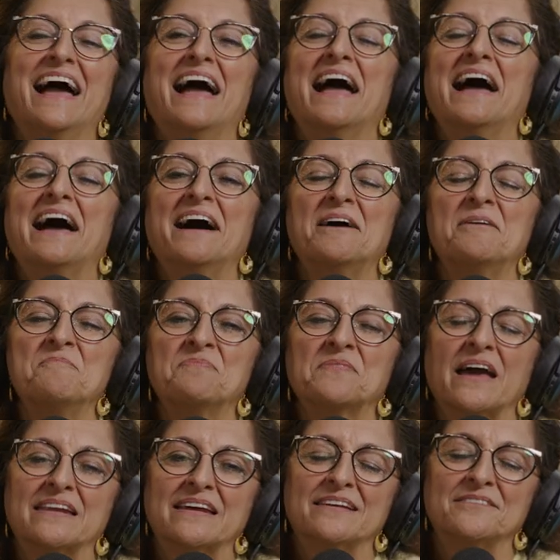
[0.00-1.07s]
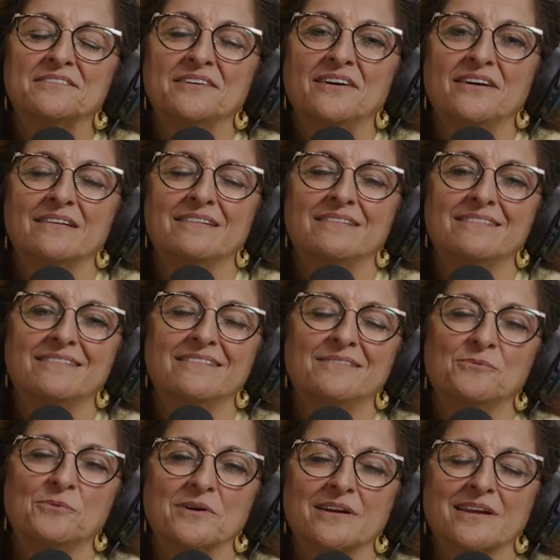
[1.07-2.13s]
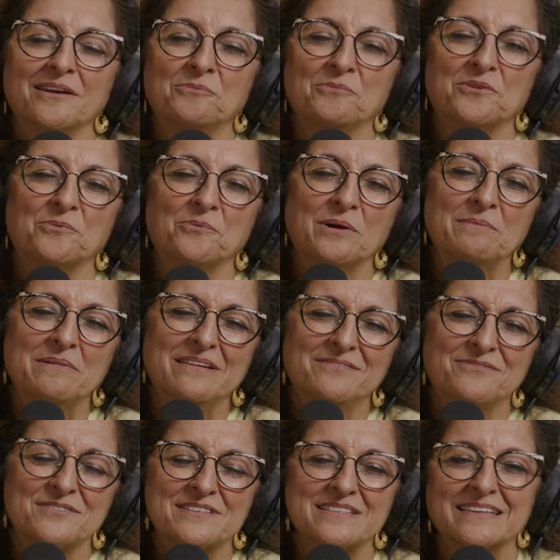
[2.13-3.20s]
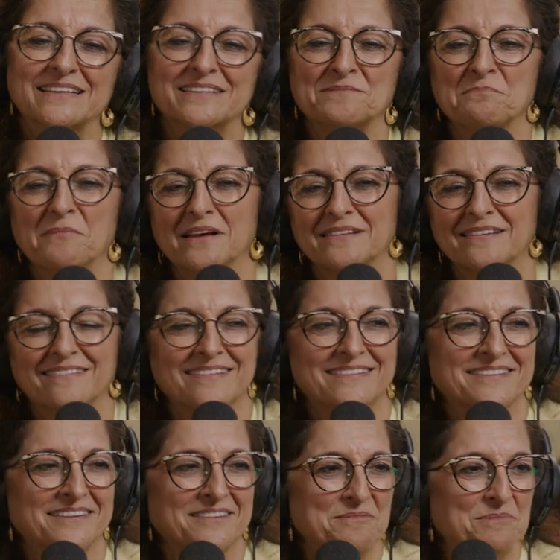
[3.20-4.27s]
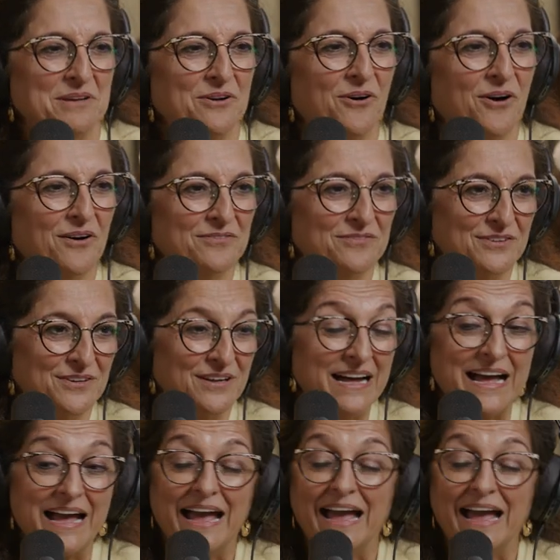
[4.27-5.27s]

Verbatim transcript: Um, and I thought, oh, working with women for six months, it's going to be awful.